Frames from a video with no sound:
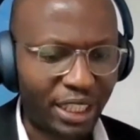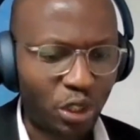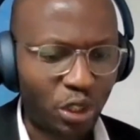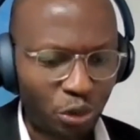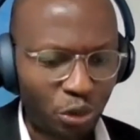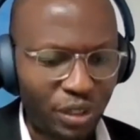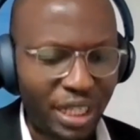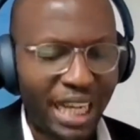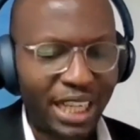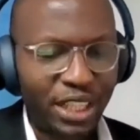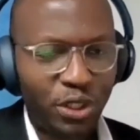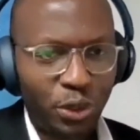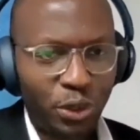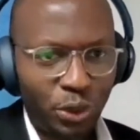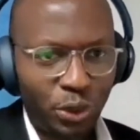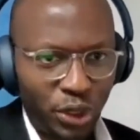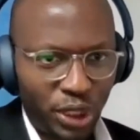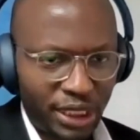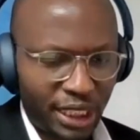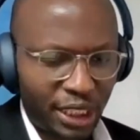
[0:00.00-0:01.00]
And you've done
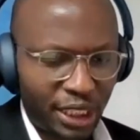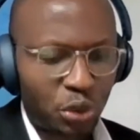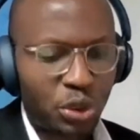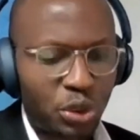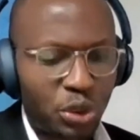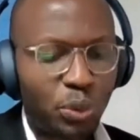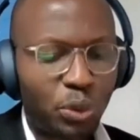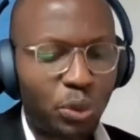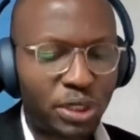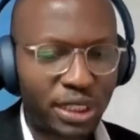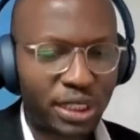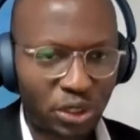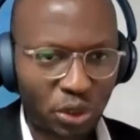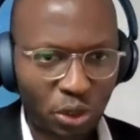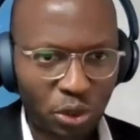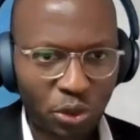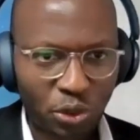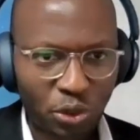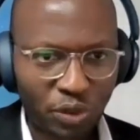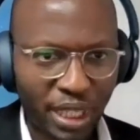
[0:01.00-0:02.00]
your own research to see what's the
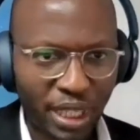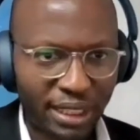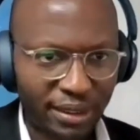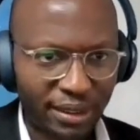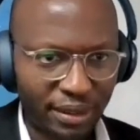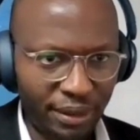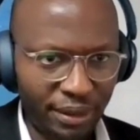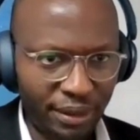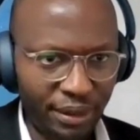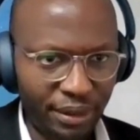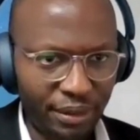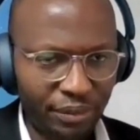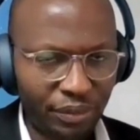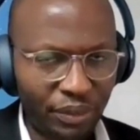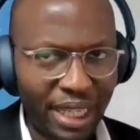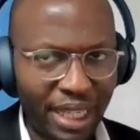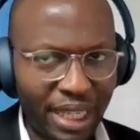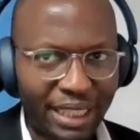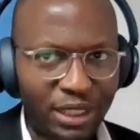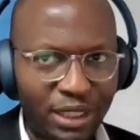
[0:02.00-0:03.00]
source of that.
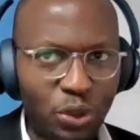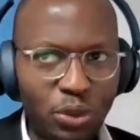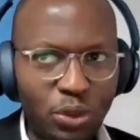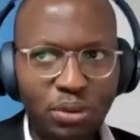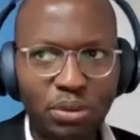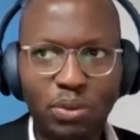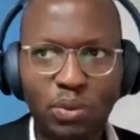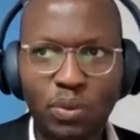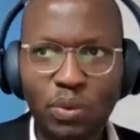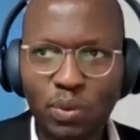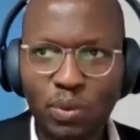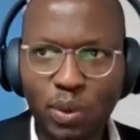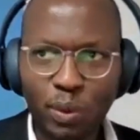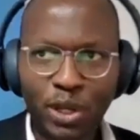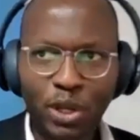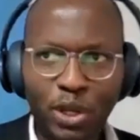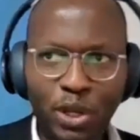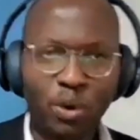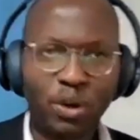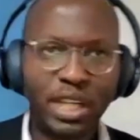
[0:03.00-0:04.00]
And so
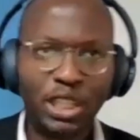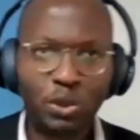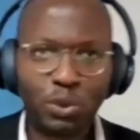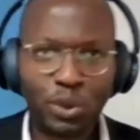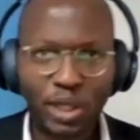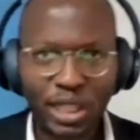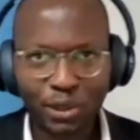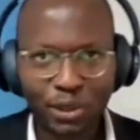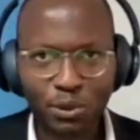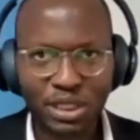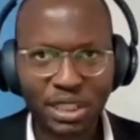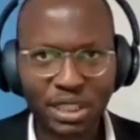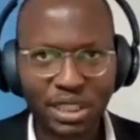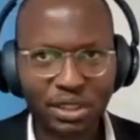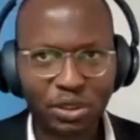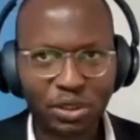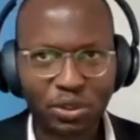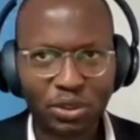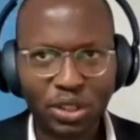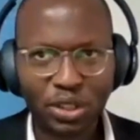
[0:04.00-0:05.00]
when you walk into a
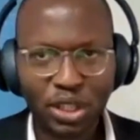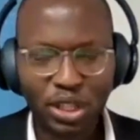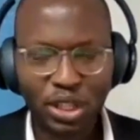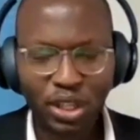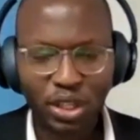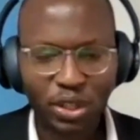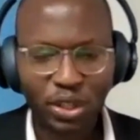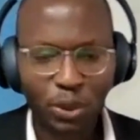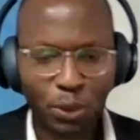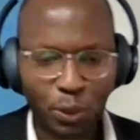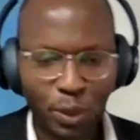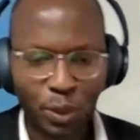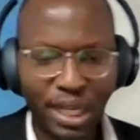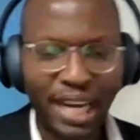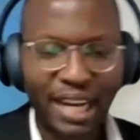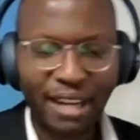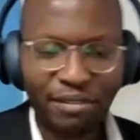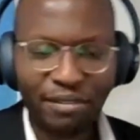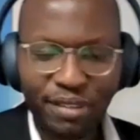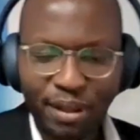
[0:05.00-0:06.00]
negotiation, you
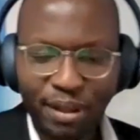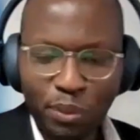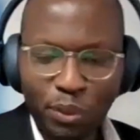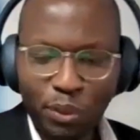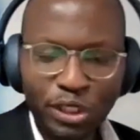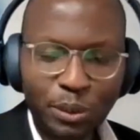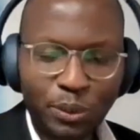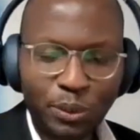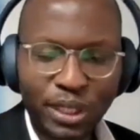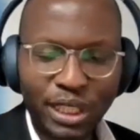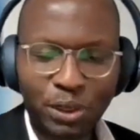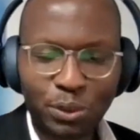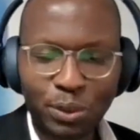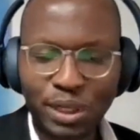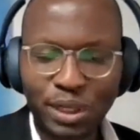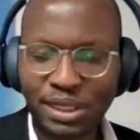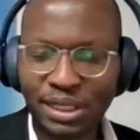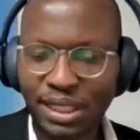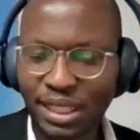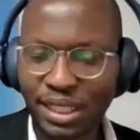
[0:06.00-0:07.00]
will have a multiple that
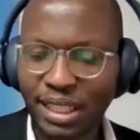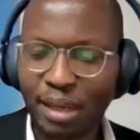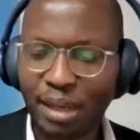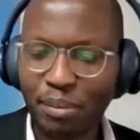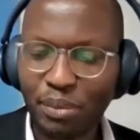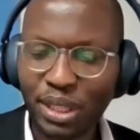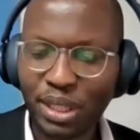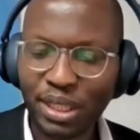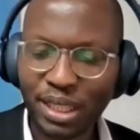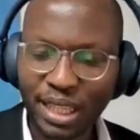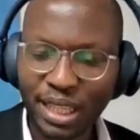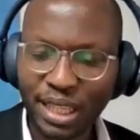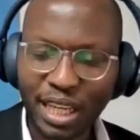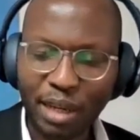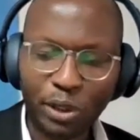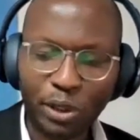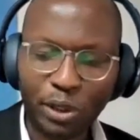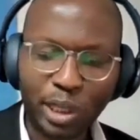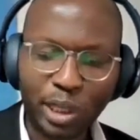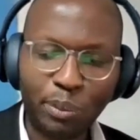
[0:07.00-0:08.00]
will say, I'm
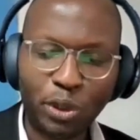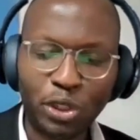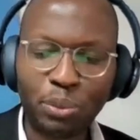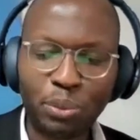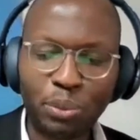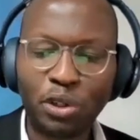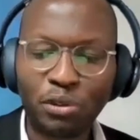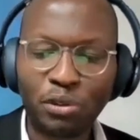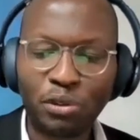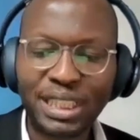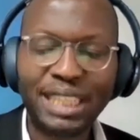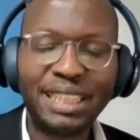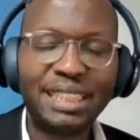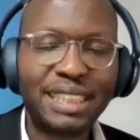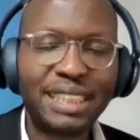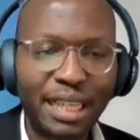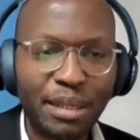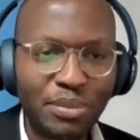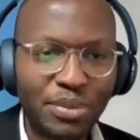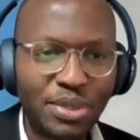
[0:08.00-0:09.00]
thinking about a multiple of
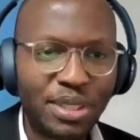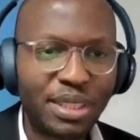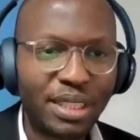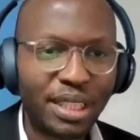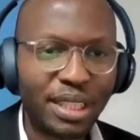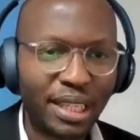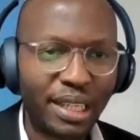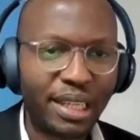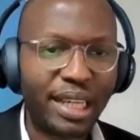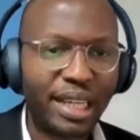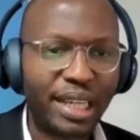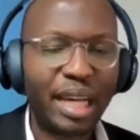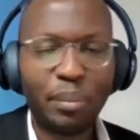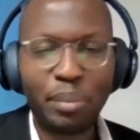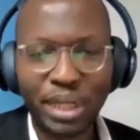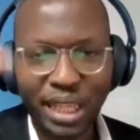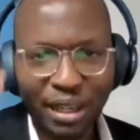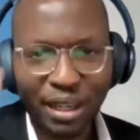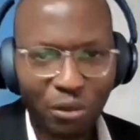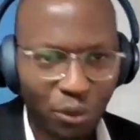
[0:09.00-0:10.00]
10 times the
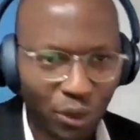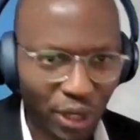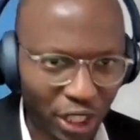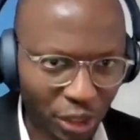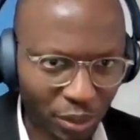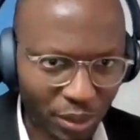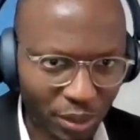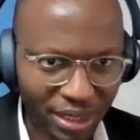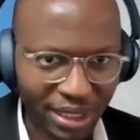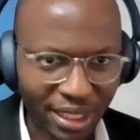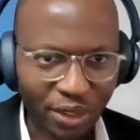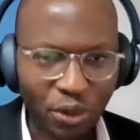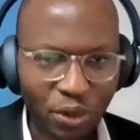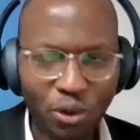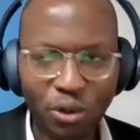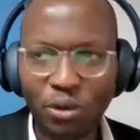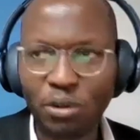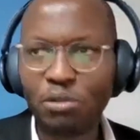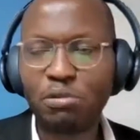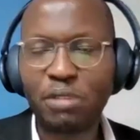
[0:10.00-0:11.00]
EBITDA for argument's sake,
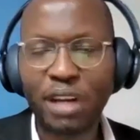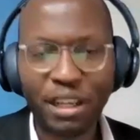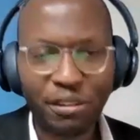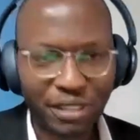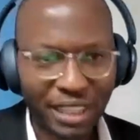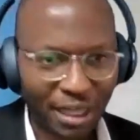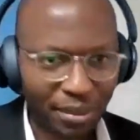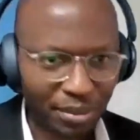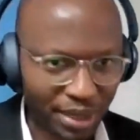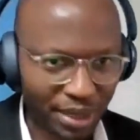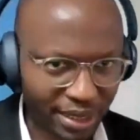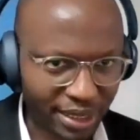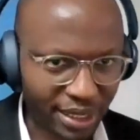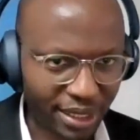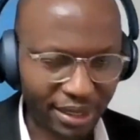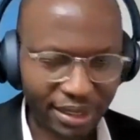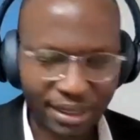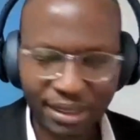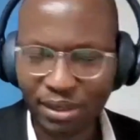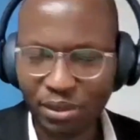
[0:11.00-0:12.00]
or five times the
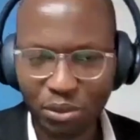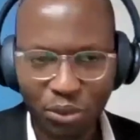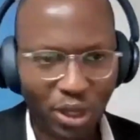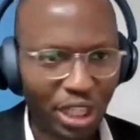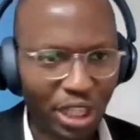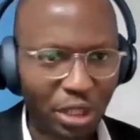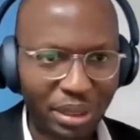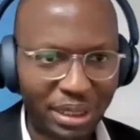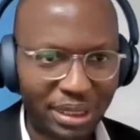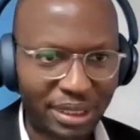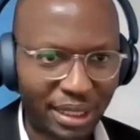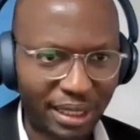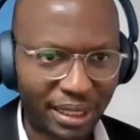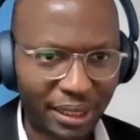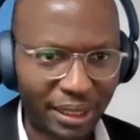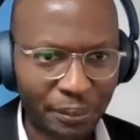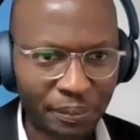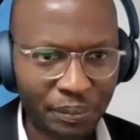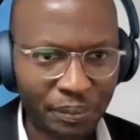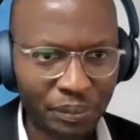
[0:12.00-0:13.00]
sales for argument's sake.